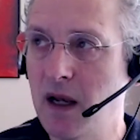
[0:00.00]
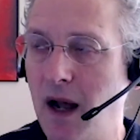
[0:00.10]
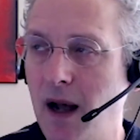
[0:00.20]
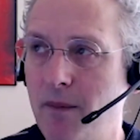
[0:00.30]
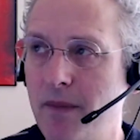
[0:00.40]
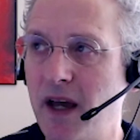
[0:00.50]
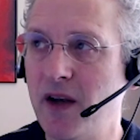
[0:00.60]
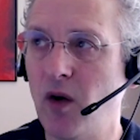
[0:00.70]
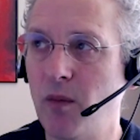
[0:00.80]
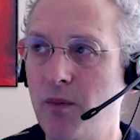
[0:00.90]
um, are
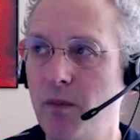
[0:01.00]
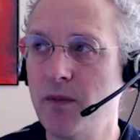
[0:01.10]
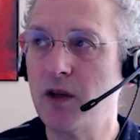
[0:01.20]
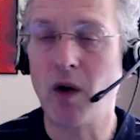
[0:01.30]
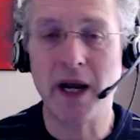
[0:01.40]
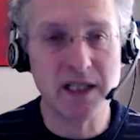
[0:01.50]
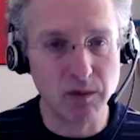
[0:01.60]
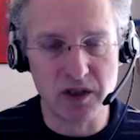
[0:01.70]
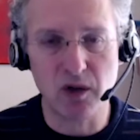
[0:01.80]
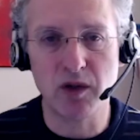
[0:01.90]
not great at
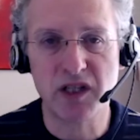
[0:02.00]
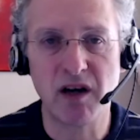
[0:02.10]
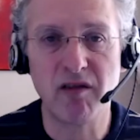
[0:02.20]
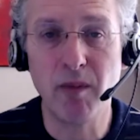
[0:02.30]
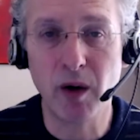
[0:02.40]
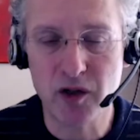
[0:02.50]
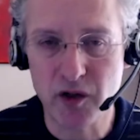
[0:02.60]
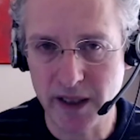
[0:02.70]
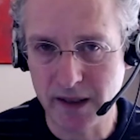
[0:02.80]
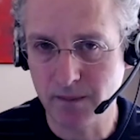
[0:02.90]
what's called
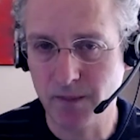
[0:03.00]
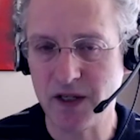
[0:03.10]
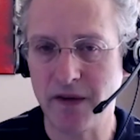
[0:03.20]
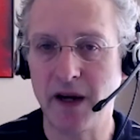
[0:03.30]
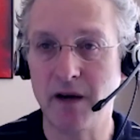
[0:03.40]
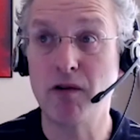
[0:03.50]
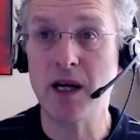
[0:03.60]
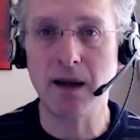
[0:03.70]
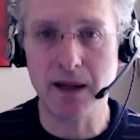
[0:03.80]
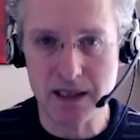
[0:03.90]
self-monitoring, so they don't
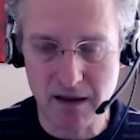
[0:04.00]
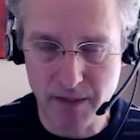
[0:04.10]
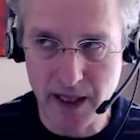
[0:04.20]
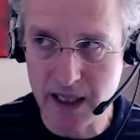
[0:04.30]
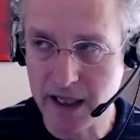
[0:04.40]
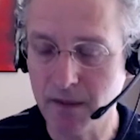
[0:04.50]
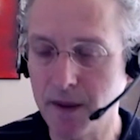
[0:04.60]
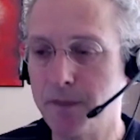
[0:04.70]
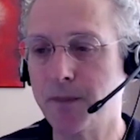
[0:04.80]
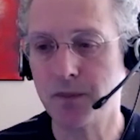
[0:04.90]
realize they've made an
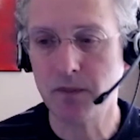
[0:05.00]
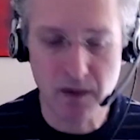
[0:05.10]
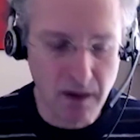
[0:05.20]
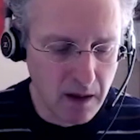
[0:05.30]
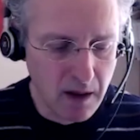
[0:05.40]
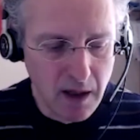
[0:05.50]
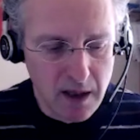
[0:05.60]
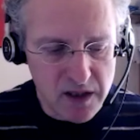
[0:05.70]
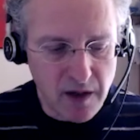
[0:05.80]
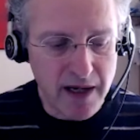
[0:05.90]
error.
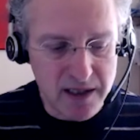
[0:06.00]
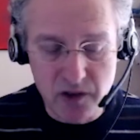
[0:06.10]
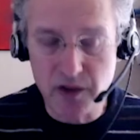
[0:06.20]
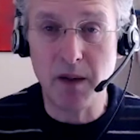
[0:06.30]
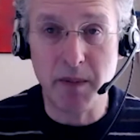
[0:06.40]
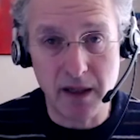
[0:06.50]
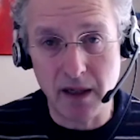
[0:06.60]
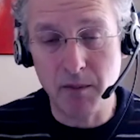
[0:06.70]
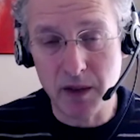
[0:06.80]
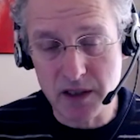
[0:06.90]
So that's the tricky bit.
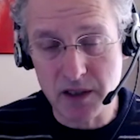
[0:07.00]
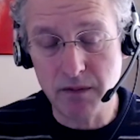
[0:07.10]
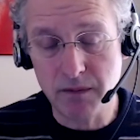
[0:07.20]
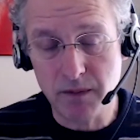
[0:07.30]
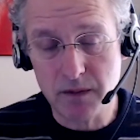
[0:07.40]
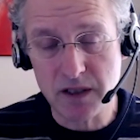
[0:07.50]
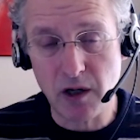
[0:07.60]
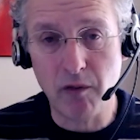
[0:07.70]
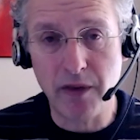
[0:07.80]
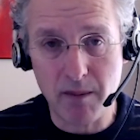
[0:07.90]
And once you've
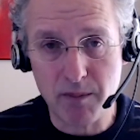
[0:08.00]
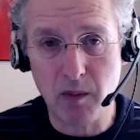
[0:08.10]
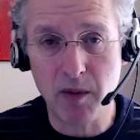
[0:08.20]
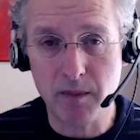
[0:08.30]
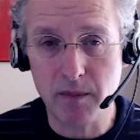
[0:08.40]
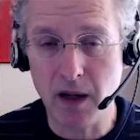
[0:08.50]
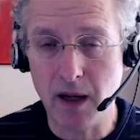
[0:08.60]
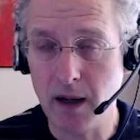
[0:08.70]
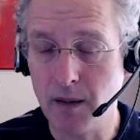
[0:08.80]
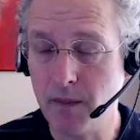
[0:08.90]
solved that problem,
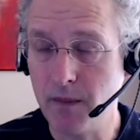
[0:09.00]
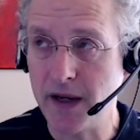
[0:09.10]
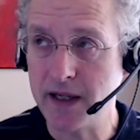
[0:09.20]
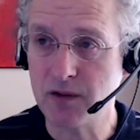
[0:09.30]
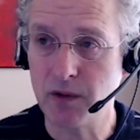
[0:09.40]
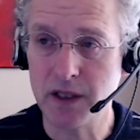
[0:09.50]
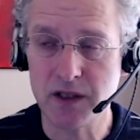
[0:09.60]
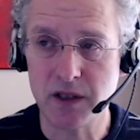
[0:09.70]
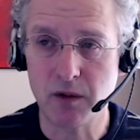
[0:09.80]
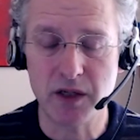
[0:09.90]
um, then it's really
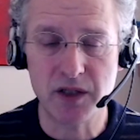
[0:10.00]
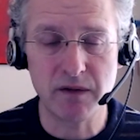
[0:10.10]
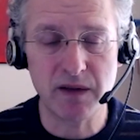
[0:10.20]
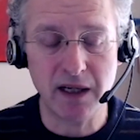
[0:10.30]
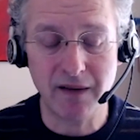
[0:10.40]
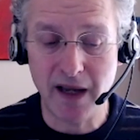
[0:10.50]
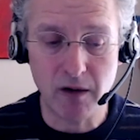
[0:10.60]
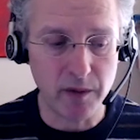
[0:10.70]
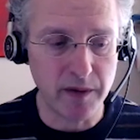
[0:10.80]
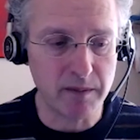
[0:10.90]
just a question of getting the
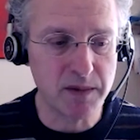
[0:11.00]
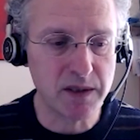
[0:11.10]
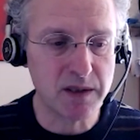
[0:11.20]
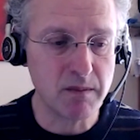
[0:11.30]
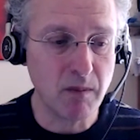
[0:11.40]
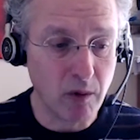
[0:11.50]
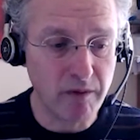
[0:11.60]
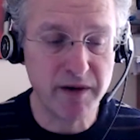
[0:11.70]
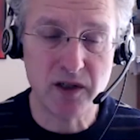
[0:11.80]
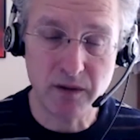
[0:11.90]
algorithms more
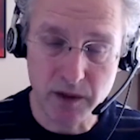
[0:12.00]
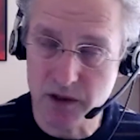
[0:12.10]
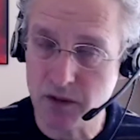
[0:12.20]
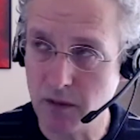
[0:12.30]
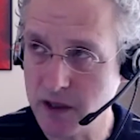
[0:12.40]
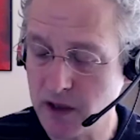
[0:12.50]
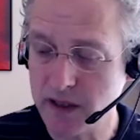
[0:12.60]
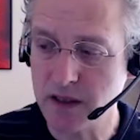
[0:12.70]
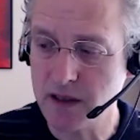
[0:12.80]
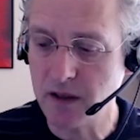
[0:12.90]
efficient, which is what we're
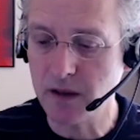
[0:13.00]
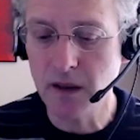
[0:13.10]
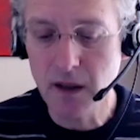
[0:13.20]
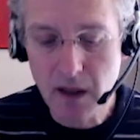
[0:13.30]
trying to do.